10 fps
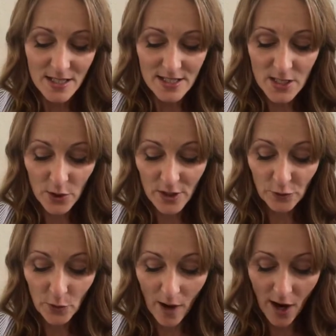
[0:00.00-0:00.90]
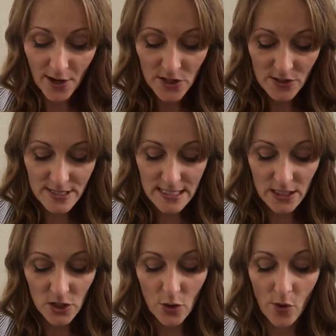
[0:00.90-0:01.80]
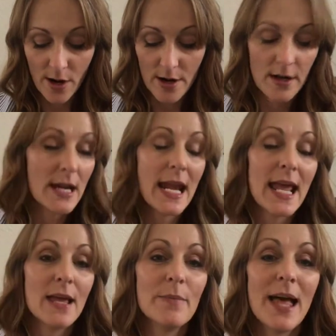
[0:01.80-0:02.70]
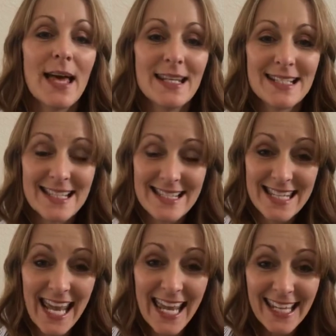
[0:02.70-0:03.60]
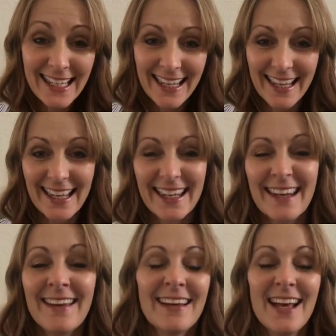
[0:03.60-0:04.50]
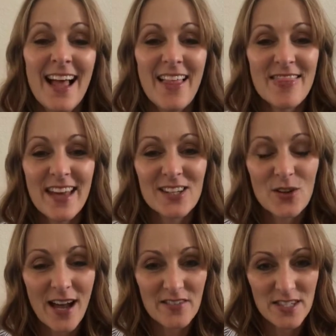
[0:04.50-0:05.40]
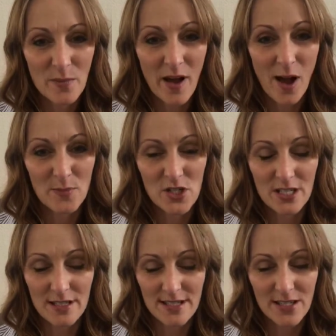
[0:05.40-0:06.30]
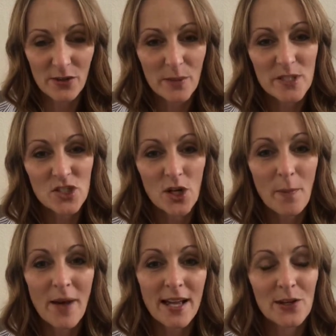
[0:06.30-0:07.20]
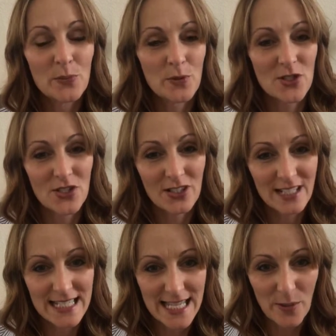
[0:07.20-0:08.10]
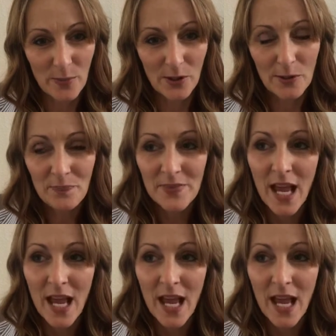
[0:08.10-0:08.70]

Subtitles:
So if you are using your name and it's taken, then you have some options. So let me share my own personal example.